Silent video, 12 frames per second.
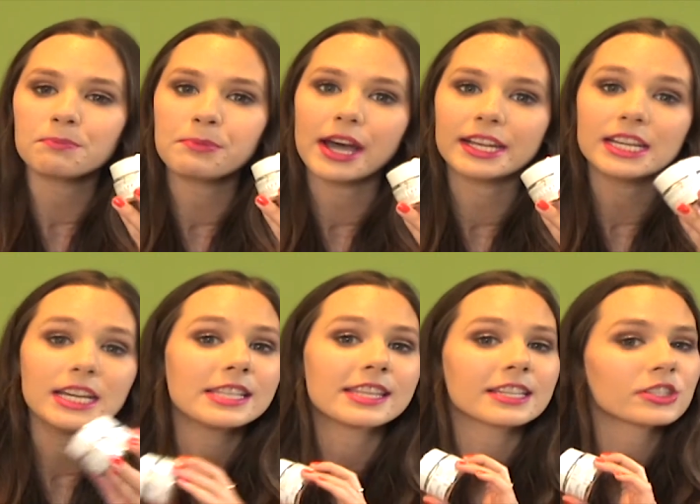But
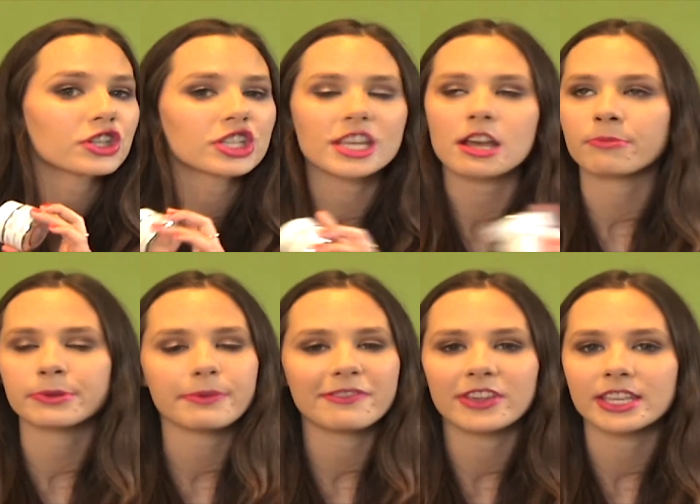this just
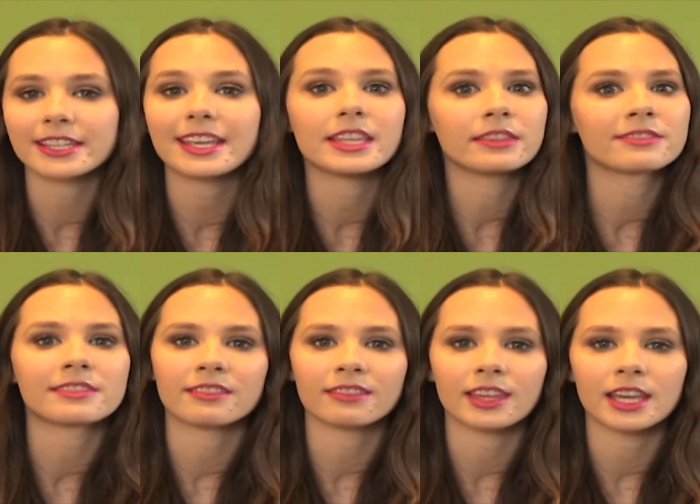helps my face
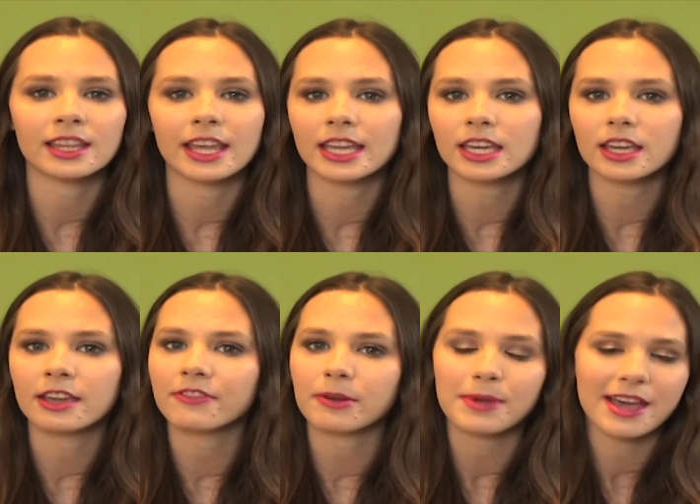instantly. Like,
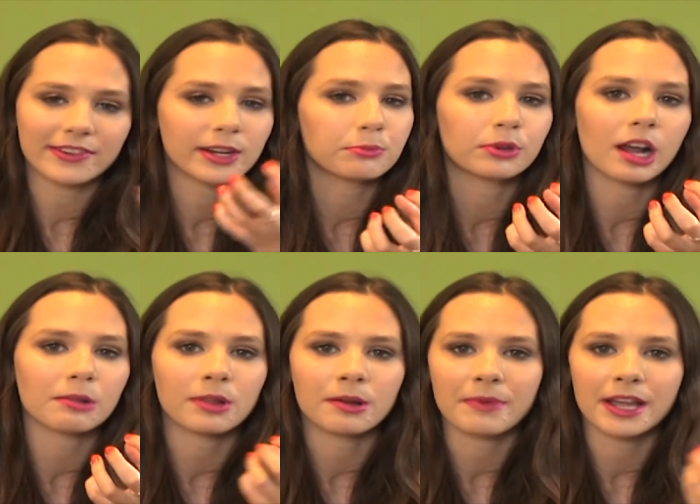if I'm having a
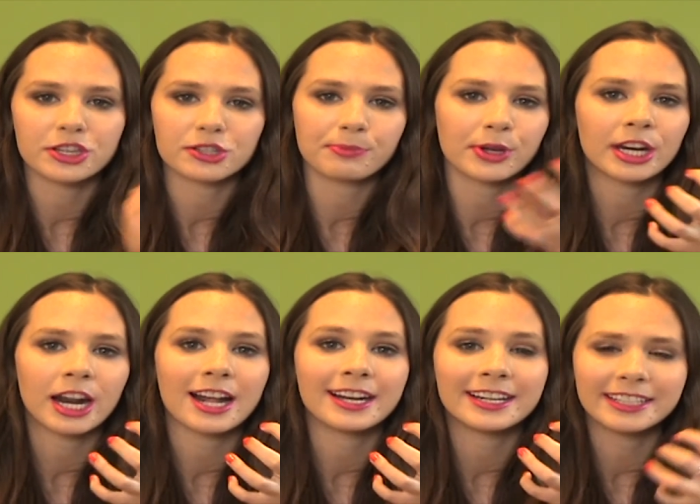problem, I just put it
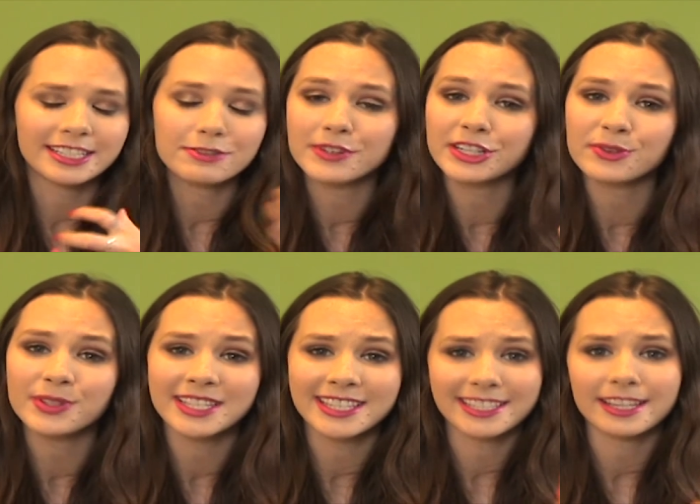on and it
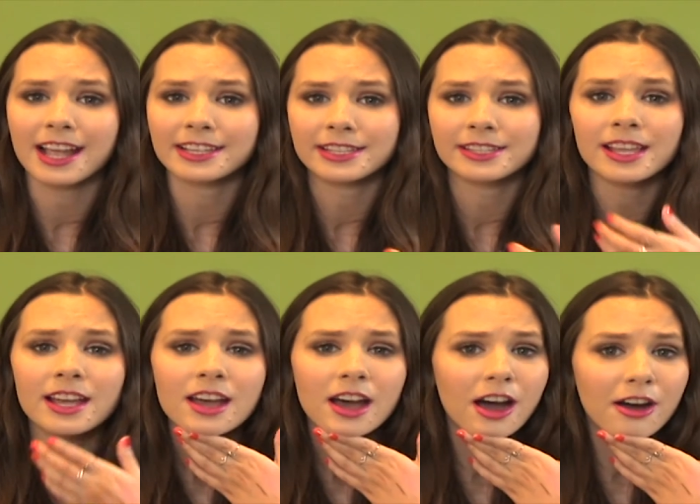reduces the sizes
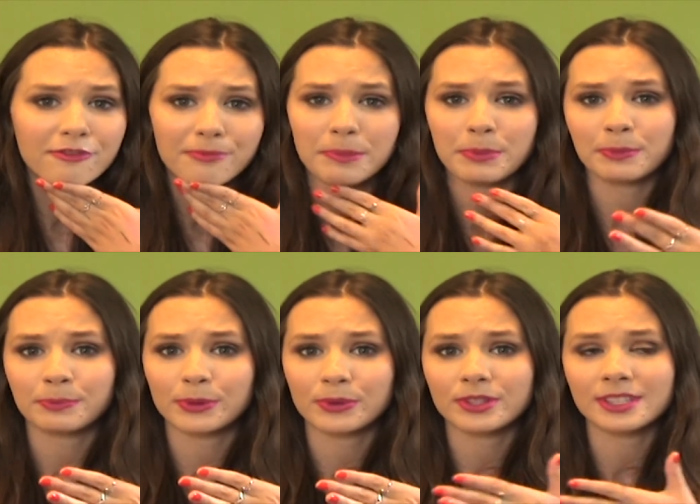of my
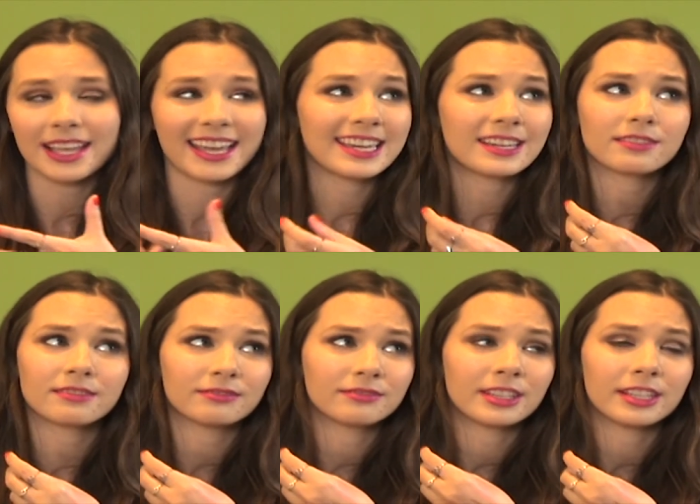pimples, like,
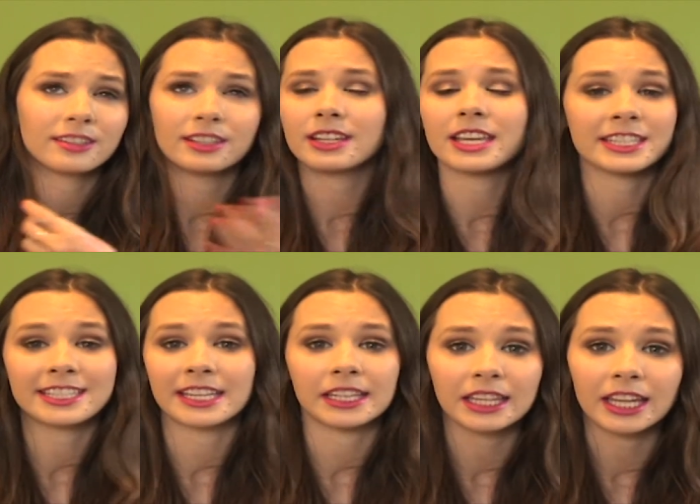
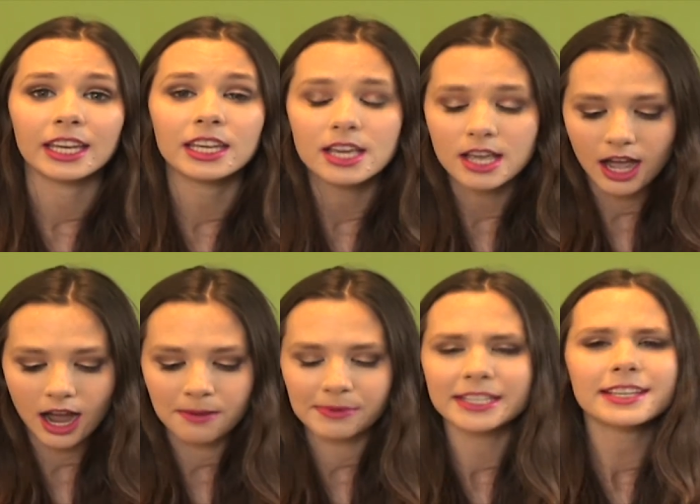instantly.
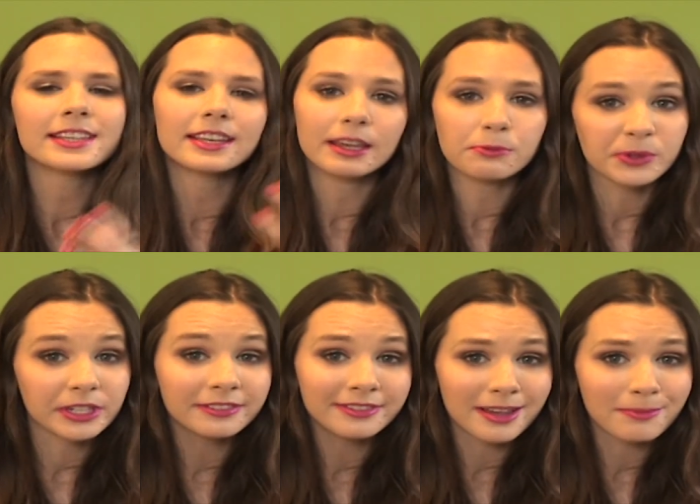It doesn't get rid
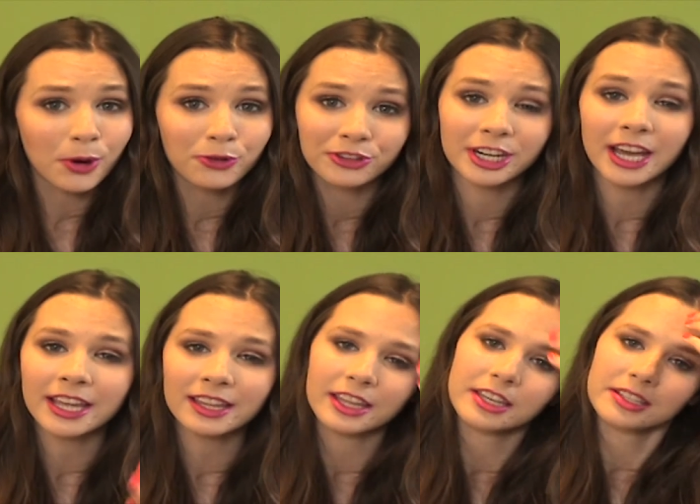of them
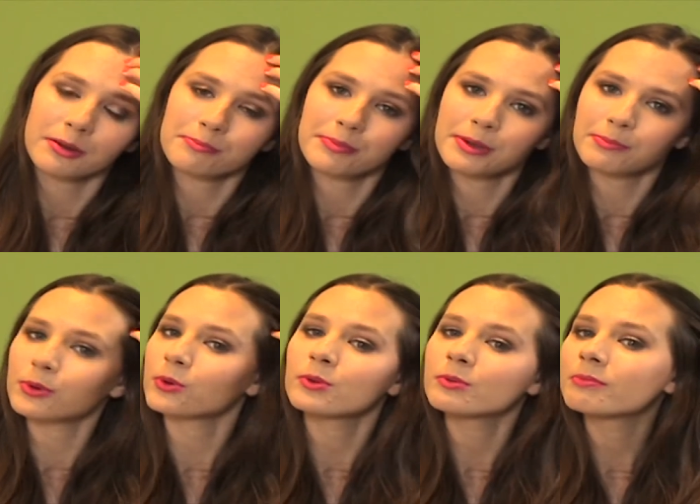overnight like some
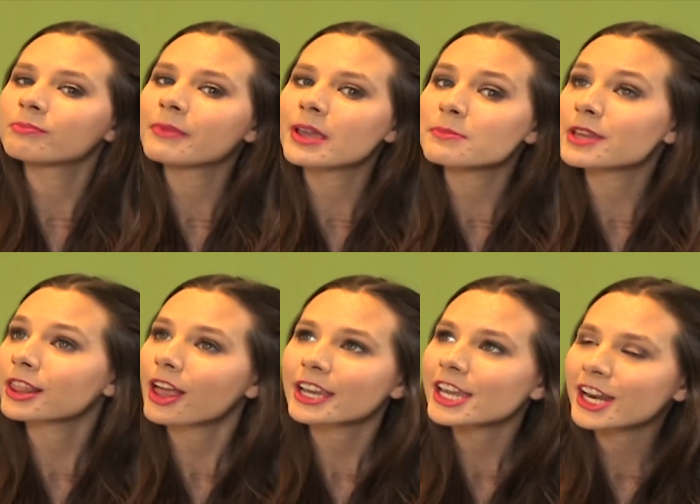people may be
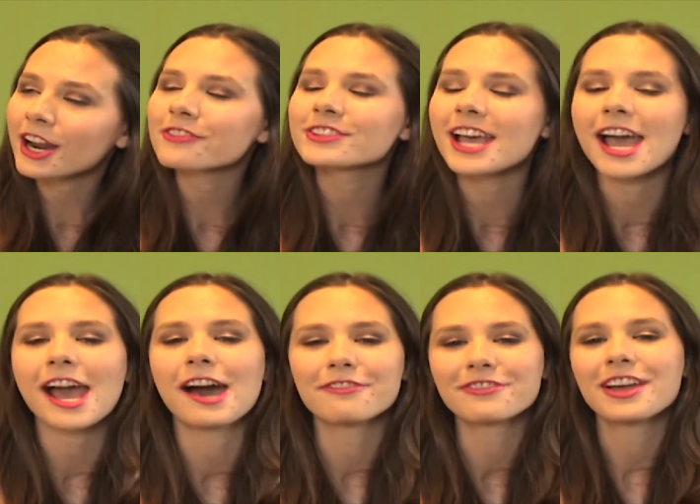lucky enough to
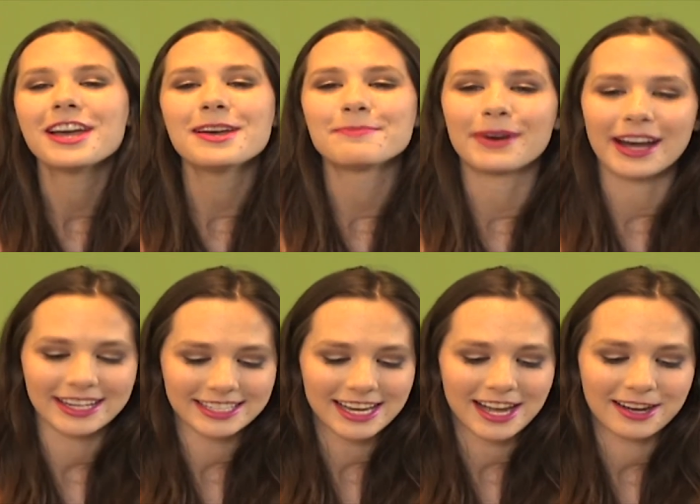have, but